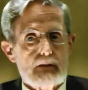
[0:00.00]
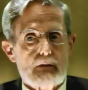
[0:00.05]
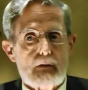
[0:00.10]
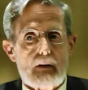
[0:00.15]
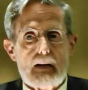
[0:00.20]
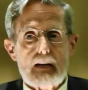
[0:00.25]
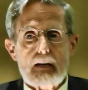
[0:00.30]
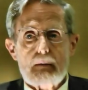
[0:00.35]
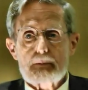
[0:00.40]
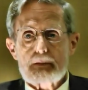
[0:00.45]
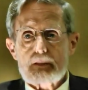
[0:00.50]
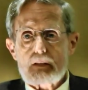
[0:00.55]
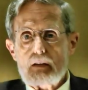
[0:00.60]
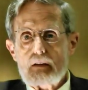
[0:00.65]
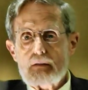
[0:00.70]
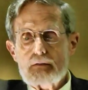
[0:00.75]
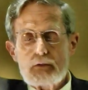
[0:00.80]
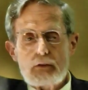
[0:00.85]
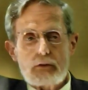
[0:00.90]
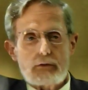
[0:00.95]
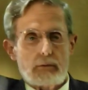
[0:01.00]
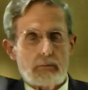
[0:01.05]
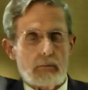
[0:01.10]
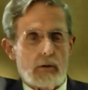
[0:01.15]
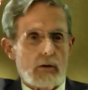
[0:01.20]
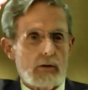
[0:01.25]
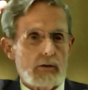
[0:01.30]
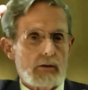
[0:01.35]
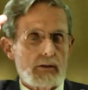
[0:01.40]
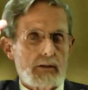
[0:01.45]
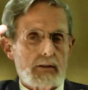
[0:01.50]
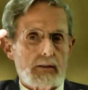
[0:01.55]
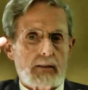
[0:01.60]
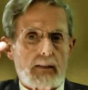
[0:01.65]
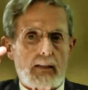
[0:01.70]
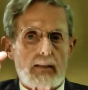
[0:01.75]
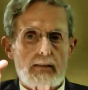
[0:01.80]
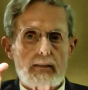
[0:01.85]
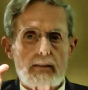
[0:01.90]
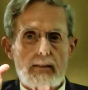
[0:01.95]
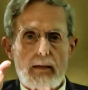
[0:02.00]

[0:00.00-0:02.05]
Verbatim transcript: You know, I absolve you from all your sins